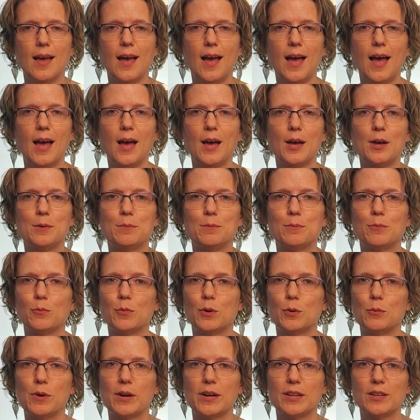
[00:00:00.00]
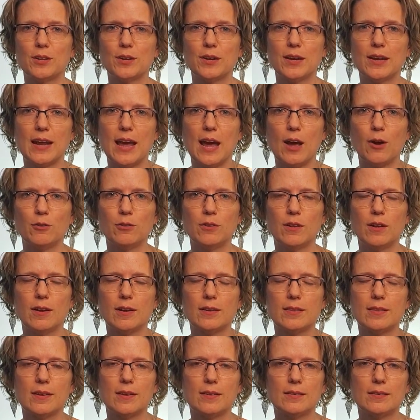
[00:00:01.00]
We'll want to look at how
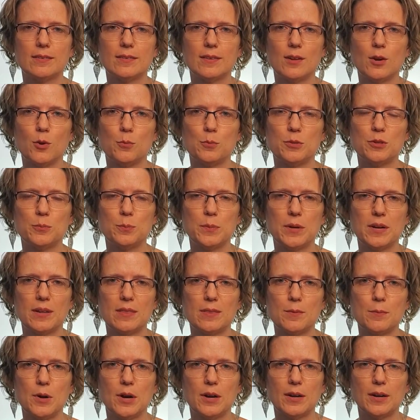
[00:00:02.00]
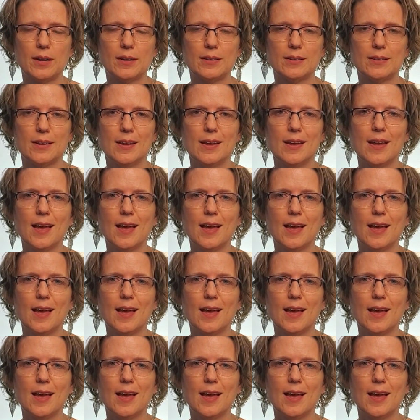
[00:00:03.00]
long the home has been on the market